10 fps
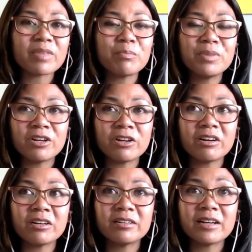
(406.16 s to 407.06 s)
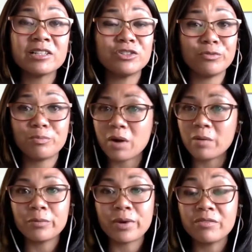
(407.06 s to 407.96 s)
Peter, as you've
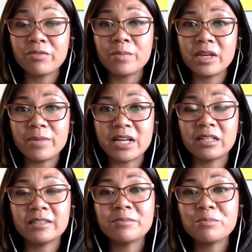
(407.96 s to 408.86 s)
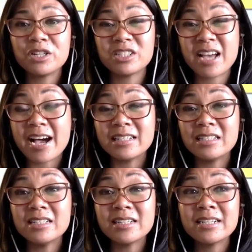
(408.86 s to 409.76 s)
probably read from the email, Peter's had
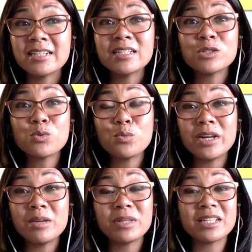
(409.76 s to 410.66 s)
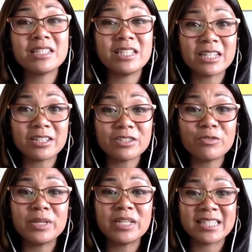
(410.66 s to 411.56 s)
20 plus years
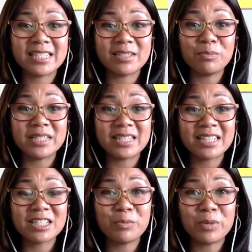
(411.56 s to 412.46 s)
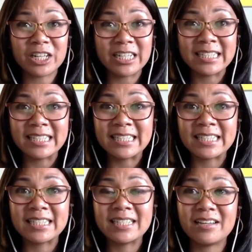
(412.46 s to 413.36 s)
of business
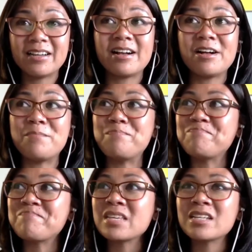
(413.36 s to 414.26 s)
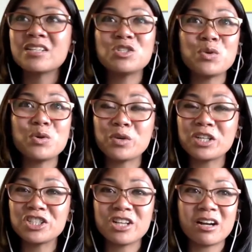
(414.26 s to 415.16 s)
experience doing
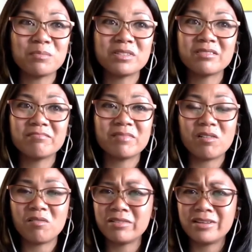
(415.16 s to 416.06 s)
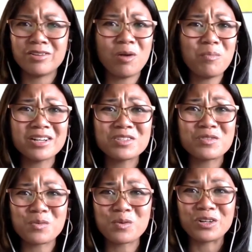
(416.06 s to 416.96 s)
workshops in all parts of
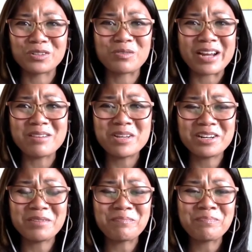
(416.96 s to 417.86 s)
the world, right, Peter?